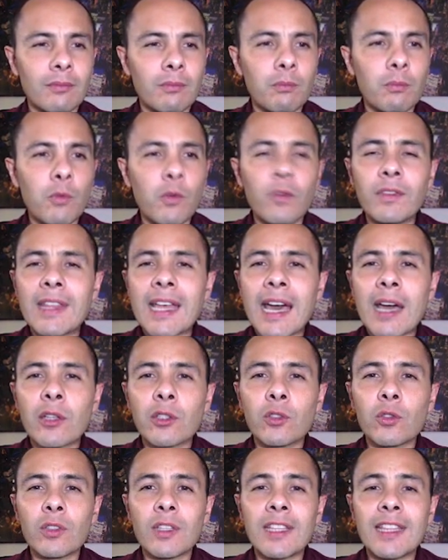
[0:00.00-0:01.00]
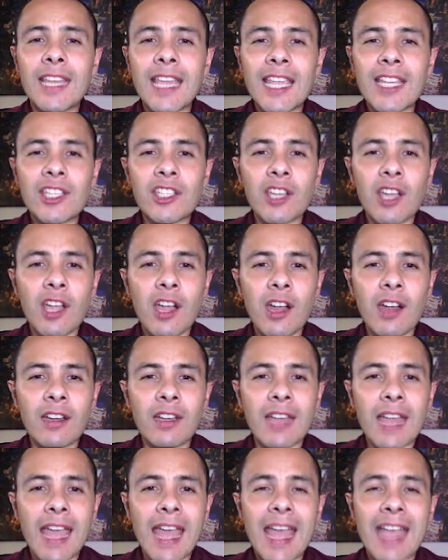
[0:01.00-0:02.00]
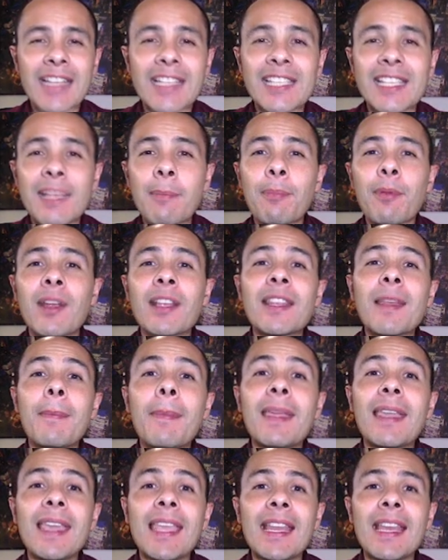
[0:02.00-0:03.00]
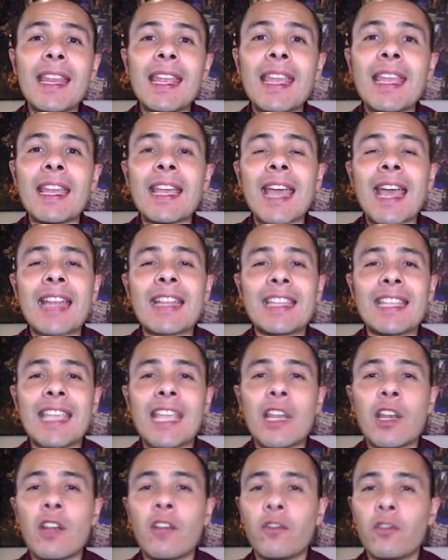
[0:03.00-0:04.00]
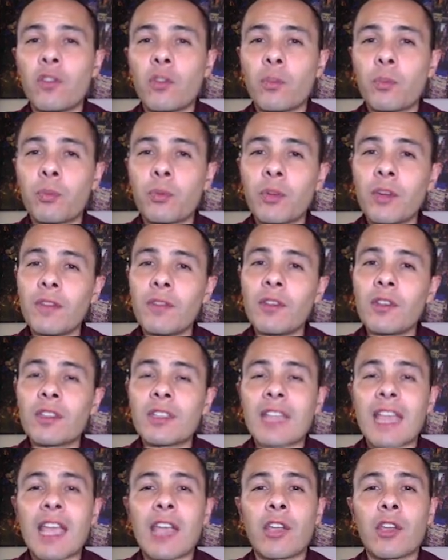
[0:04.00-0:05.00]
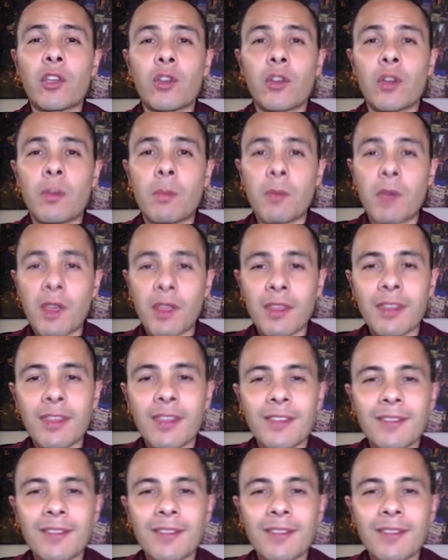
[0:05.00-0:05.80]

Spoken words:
Move down to the day chart and separate the beginning and the end of your previous and current month.